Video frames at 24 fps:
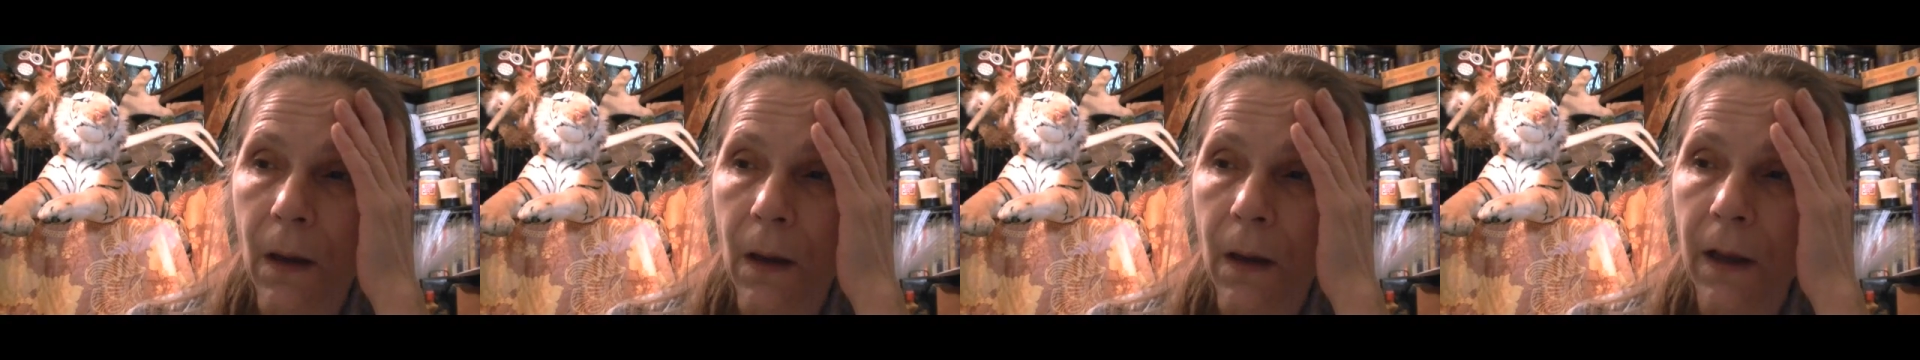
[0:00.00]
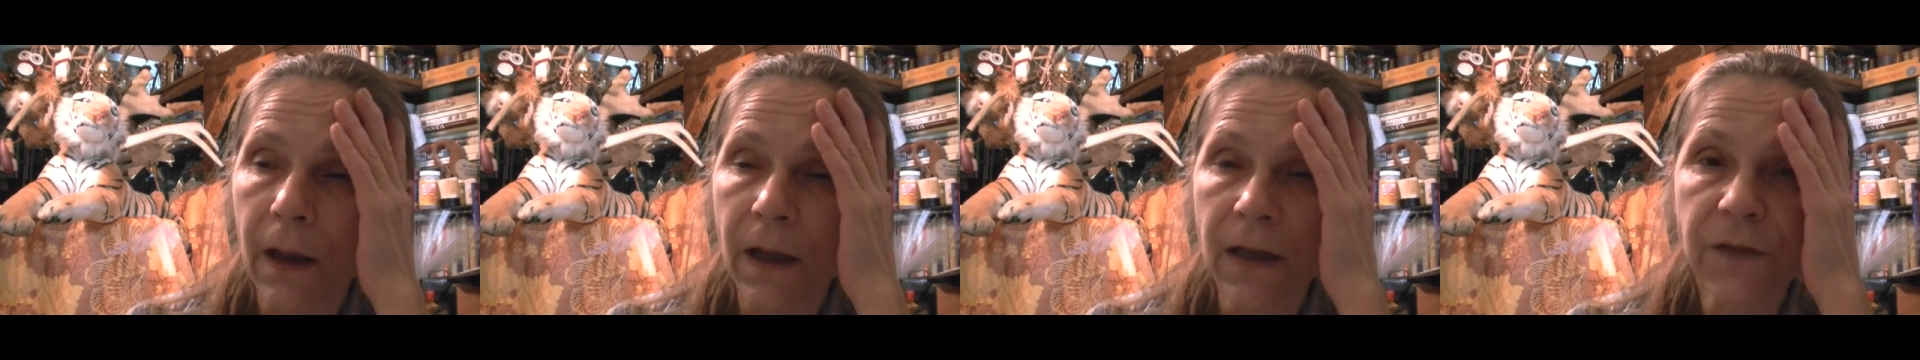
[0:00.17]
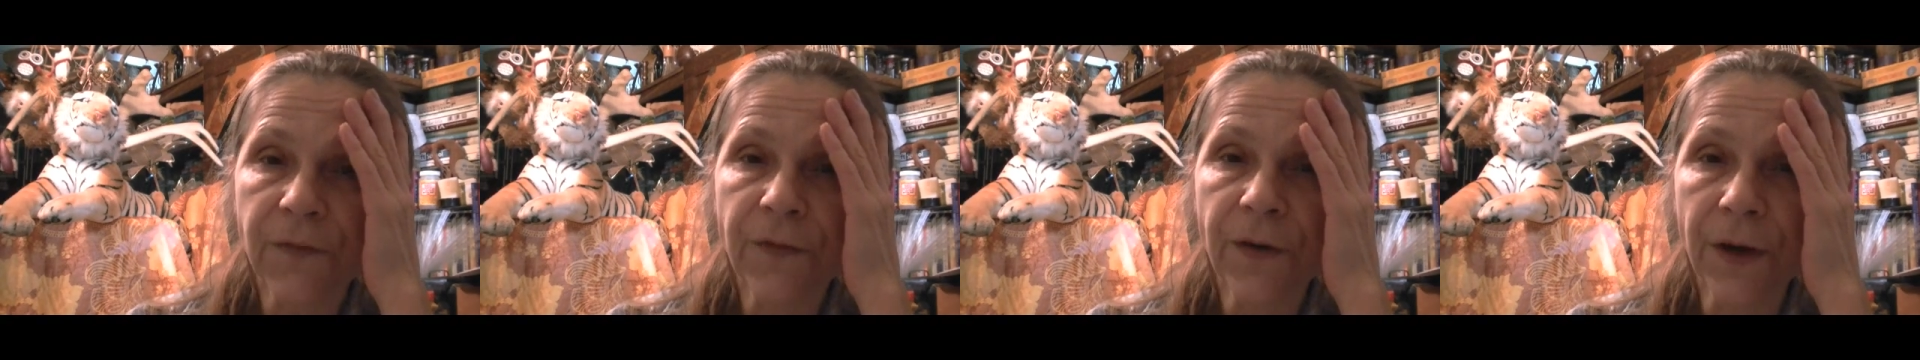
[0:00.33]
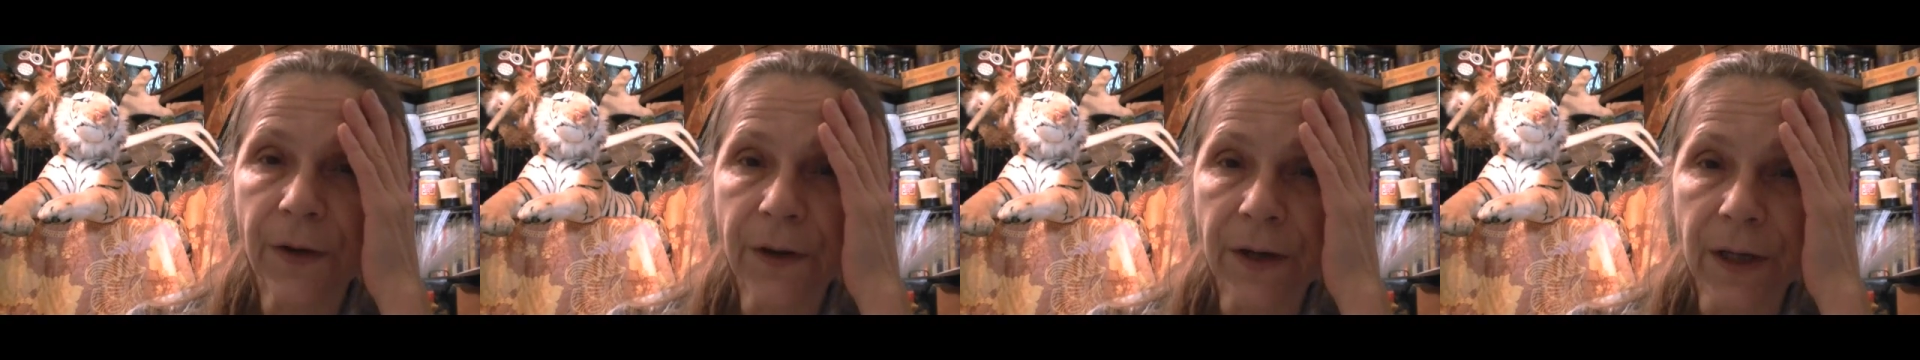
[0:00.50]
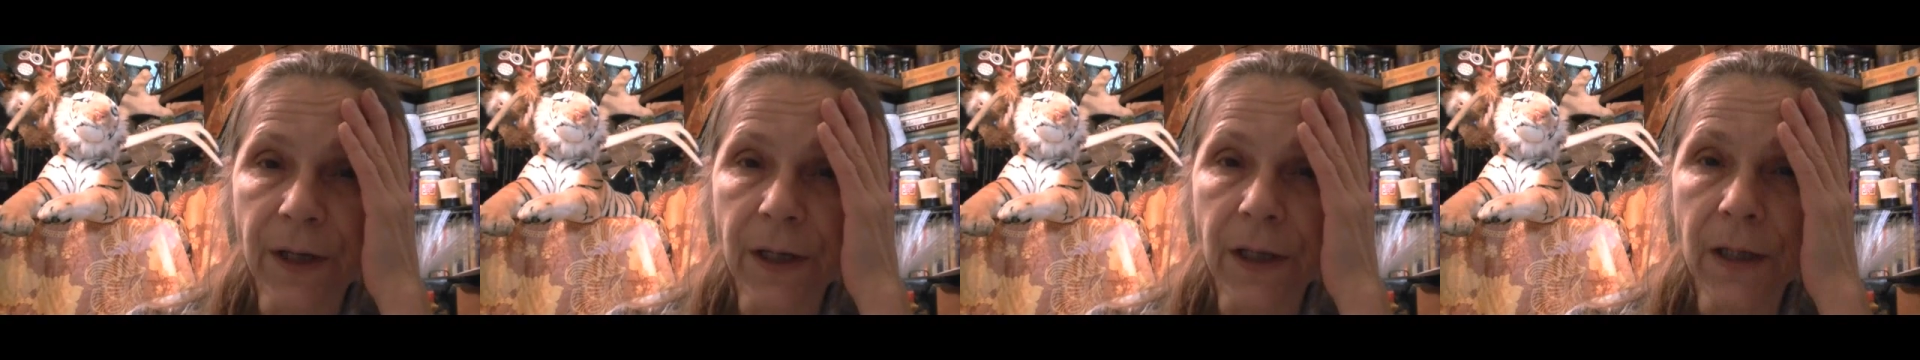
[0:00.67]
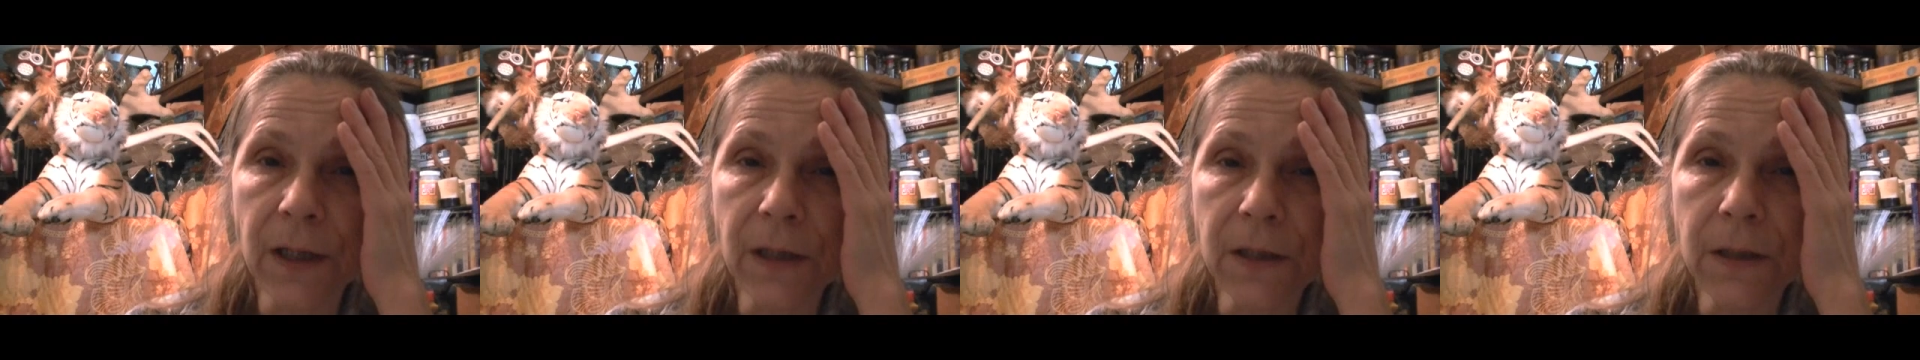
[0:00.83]
it's very
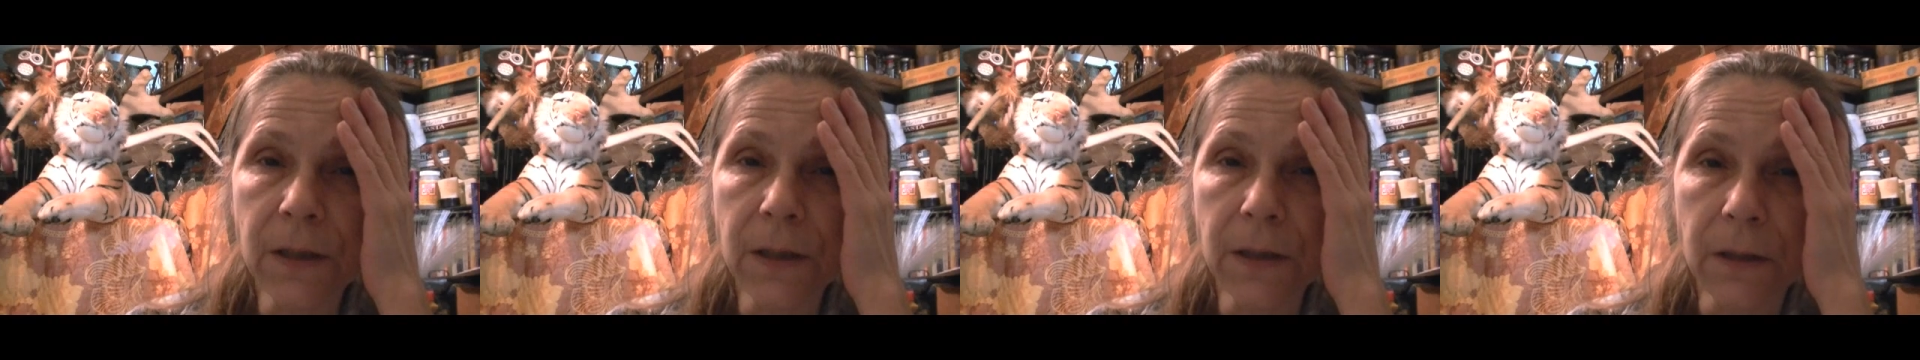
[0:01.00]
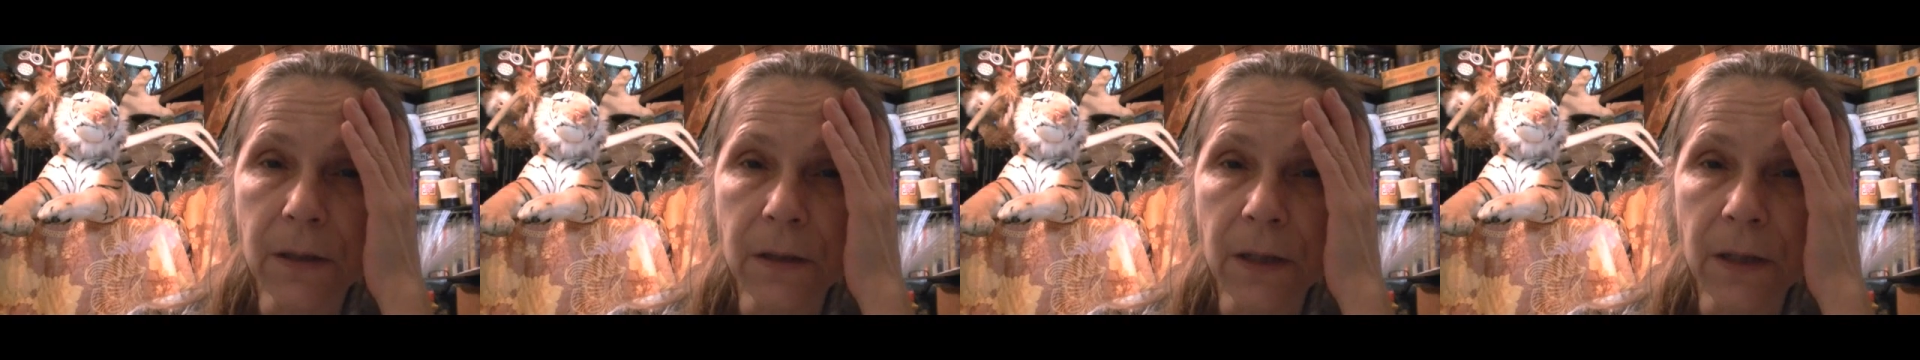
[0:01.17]
easy to